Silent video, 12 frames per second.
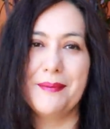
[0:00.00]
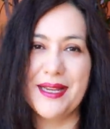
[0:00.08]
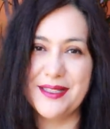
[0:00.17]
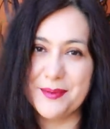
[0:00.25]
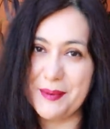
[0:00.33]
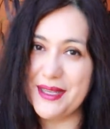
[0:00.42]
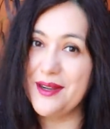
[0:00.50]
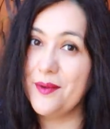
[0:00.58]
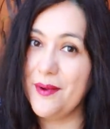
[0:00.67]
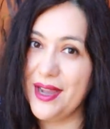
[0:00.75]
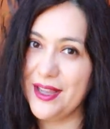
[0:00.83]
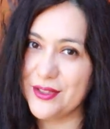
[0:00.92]
but it's been
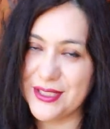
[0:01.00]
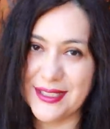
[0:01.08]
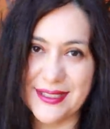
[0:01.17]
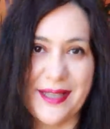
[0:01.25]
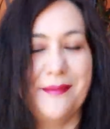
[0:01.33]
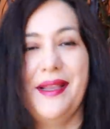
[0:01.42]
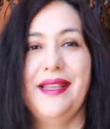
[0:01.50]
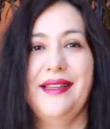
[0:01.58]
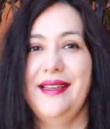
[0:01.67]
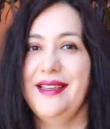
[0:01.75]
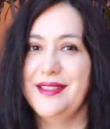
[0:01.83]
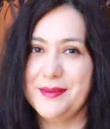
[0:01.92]
a while since I
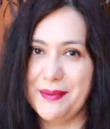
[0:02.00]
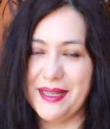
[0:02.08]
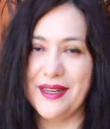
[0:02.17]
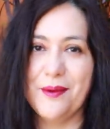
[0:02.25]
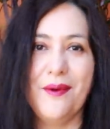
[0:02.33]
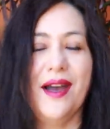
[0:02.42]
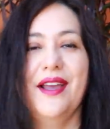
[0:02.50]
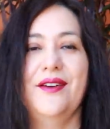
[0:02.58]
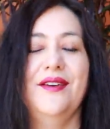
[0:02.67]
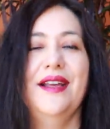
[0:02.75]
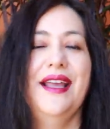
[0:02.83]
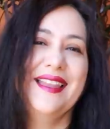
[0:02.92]
made it. It's been a while.